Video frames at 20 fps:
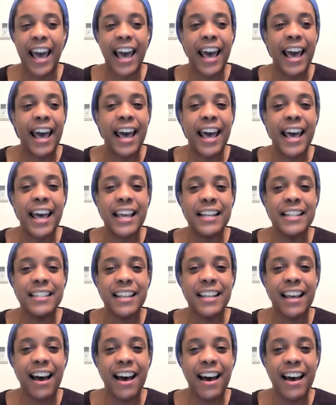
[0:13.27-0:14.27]
and
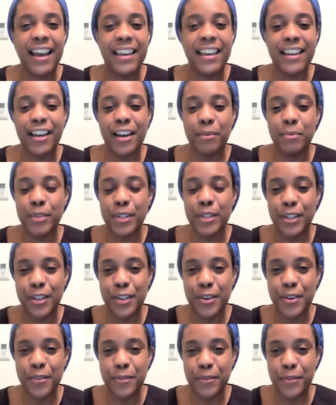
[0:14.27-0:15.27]
I come to
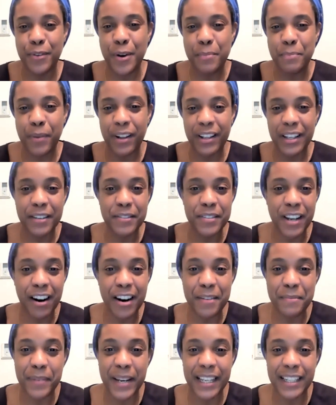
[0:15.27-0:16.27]
you from Olive's
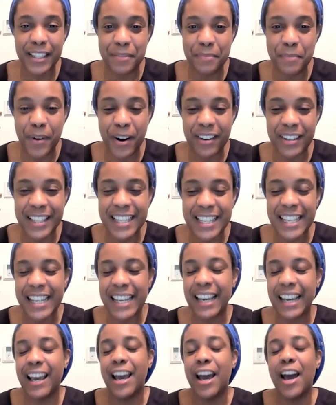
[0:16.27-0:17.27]
Heart, Mind, and
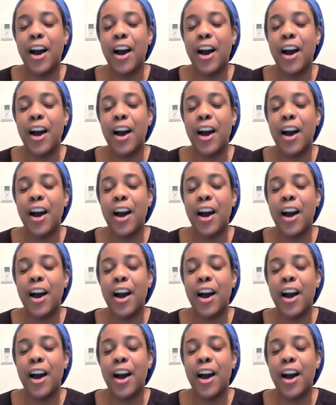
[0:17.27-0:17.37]
Moxie,